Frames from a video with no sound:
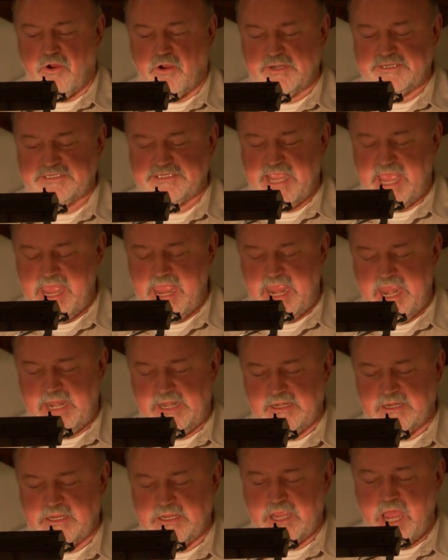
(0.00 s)

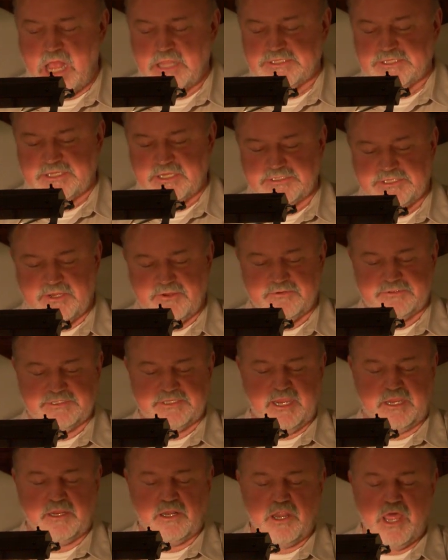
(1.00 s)
ordain, constitute,
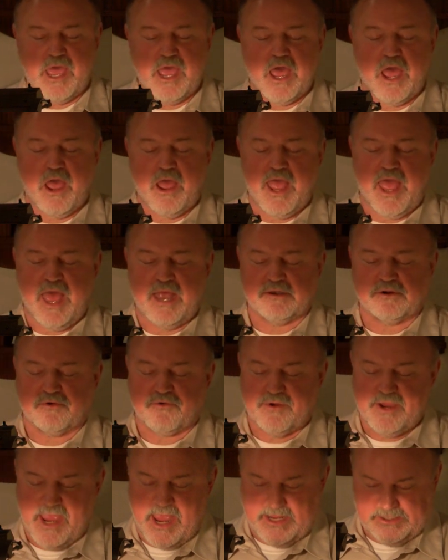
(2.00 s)
declare, and
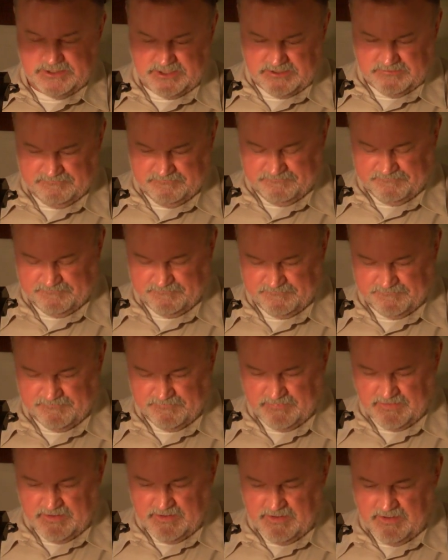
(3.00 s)
create,
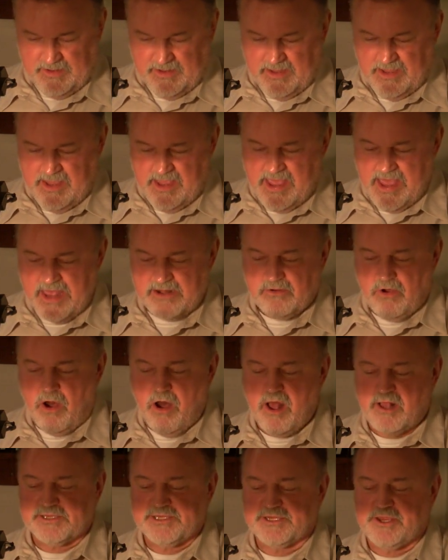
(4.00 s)
and
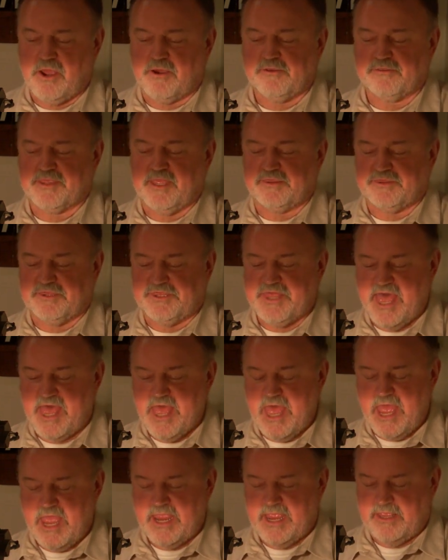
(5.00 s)
also that
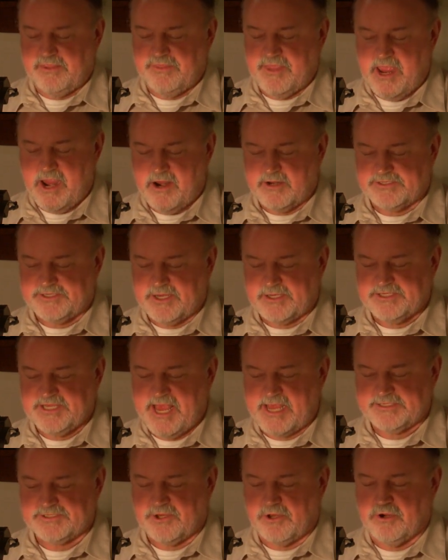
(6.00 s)
they and their
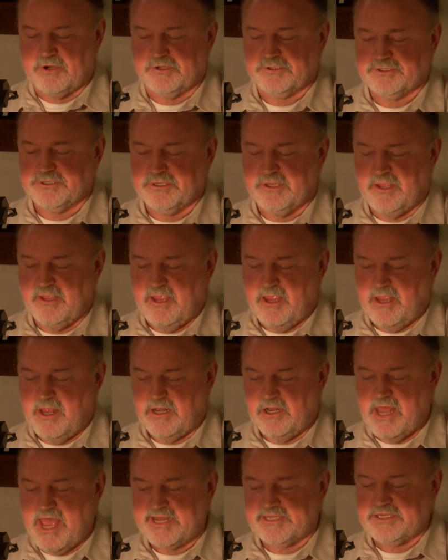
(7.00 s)
successors,
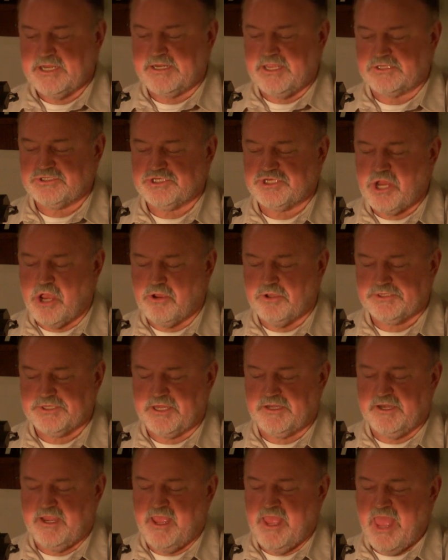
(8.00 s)
elected and
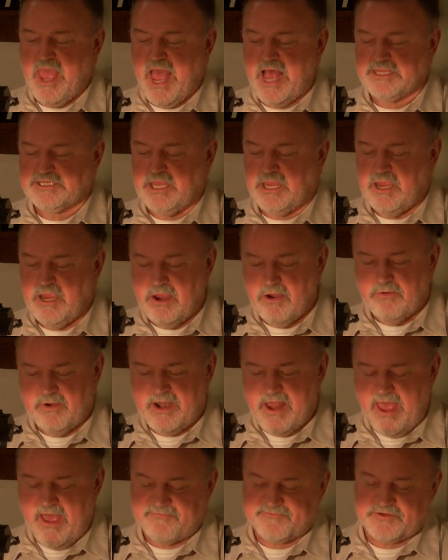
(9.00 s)
chosen as
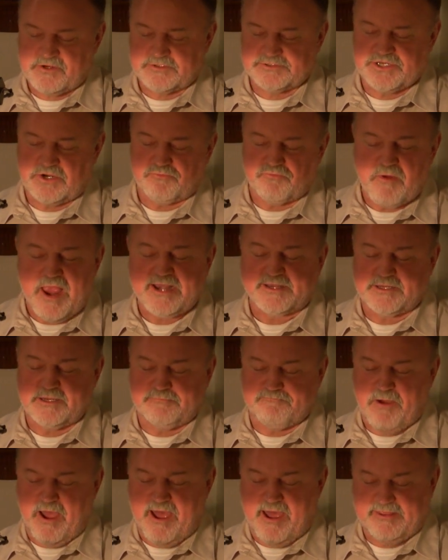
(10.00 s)
hereinafter
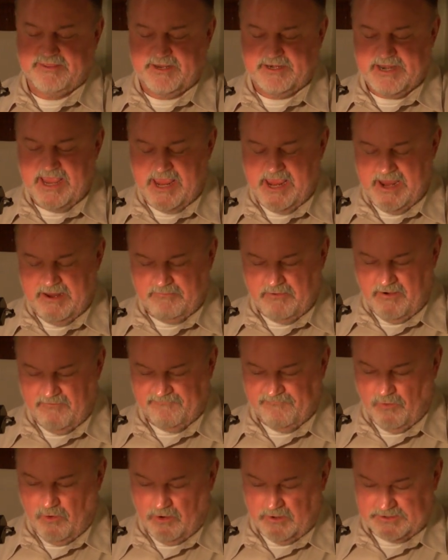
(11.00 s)
directed by the name
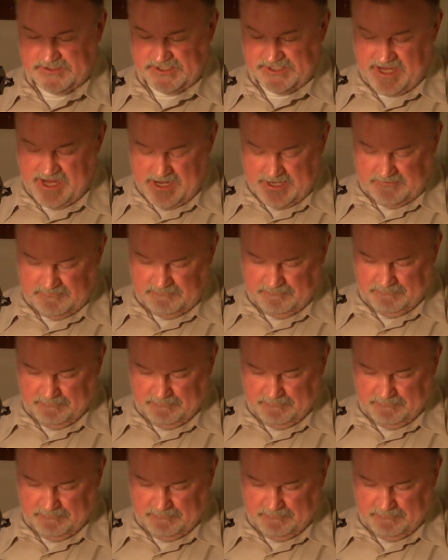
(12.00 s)
aforesaid,